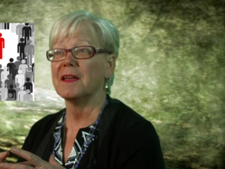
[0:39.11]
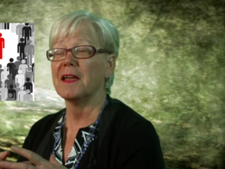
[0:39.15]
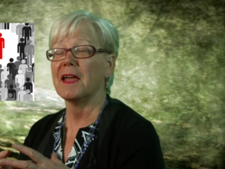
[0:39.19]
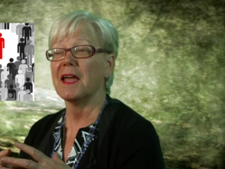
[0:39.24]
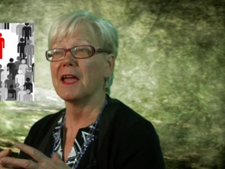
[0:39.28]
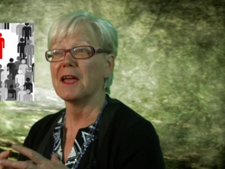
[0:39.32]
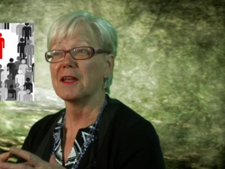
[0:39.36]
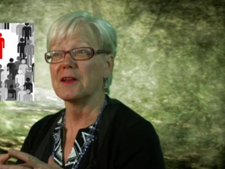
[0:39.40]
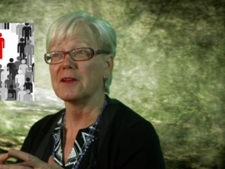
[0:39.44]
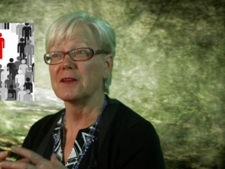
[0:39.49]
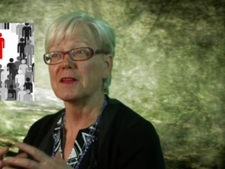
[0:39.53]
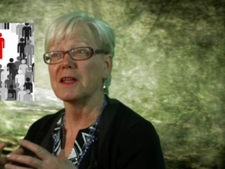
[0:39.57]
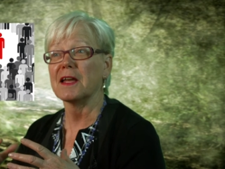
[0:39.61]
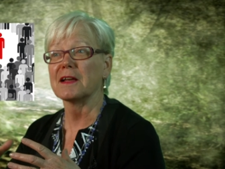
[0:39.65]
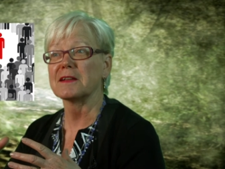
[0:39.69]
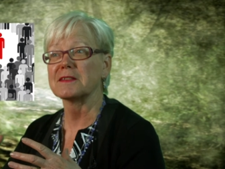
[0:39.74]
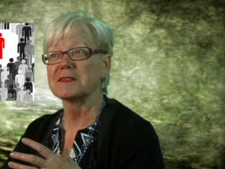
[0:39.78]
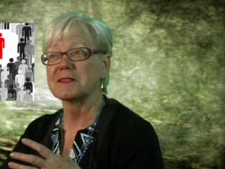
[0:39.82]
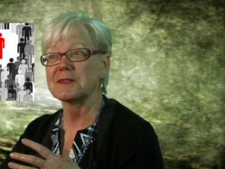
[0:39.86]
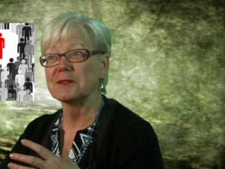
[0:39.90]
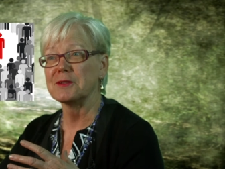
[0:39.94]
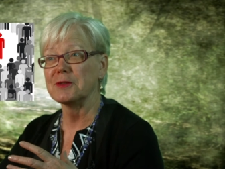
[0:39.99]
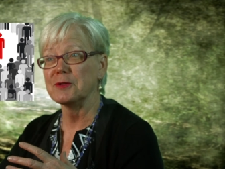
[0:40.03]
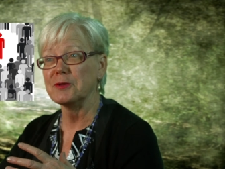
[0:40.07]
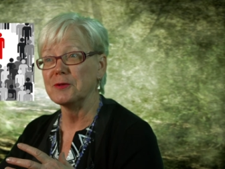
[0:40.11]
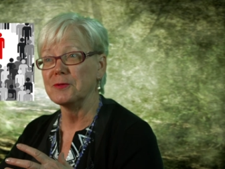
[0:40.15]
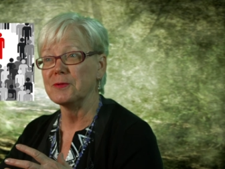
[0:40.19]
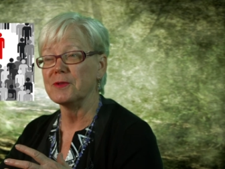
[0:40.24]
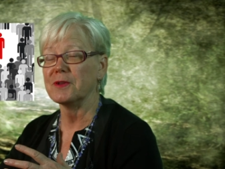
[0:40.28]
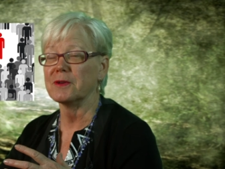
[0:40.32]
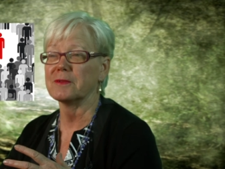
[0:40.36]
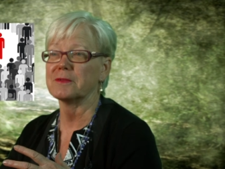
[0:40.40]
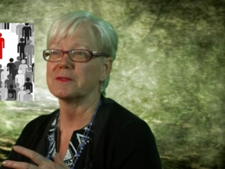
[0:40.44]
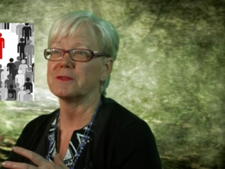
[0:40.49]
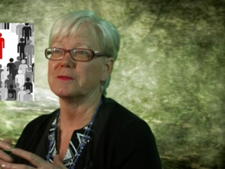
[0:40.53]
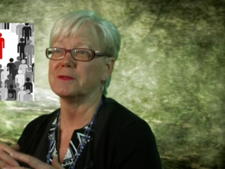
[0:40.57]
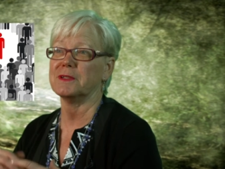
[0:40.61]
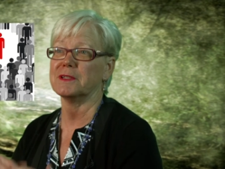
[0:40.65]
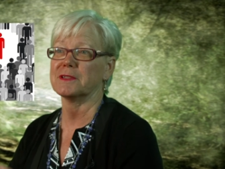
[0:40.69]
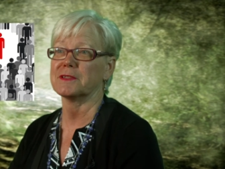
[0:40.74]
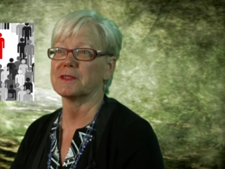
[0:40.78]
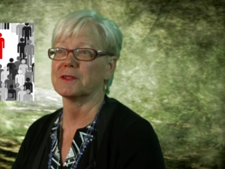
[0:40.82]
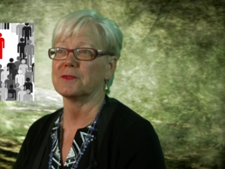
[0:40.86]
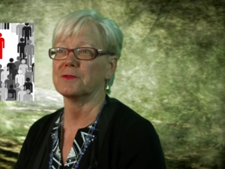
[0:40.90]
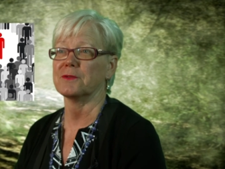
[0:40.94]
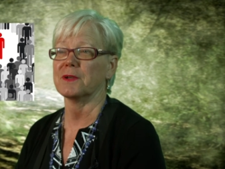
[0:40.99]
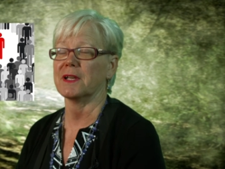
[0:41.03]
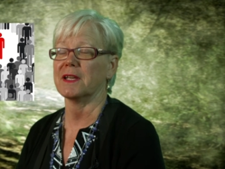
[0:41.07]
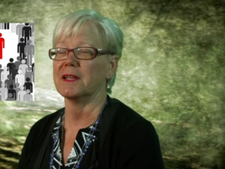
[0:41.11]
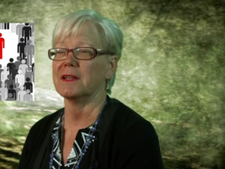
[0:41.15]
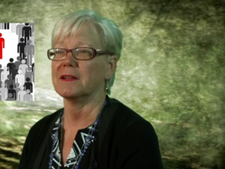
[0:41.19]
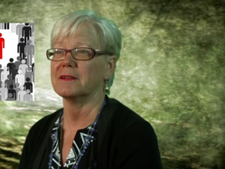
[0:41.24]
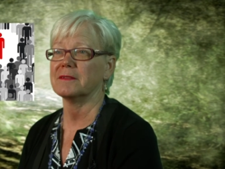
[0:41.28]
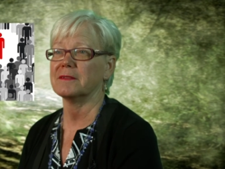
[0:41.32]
and exclude those who disagree.